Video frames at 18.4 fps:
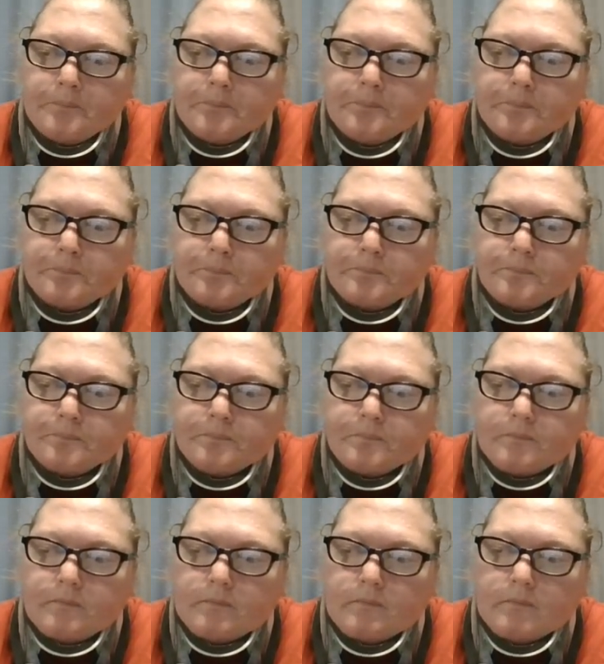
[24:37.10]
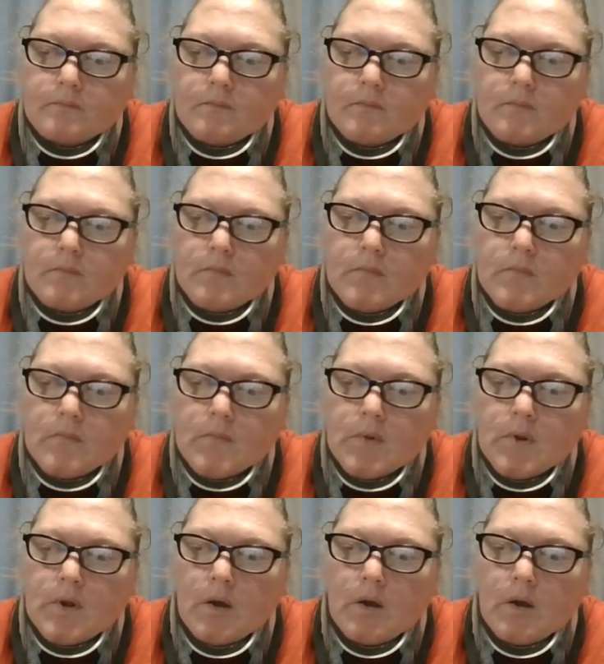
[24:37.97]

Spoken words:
Nothing is said.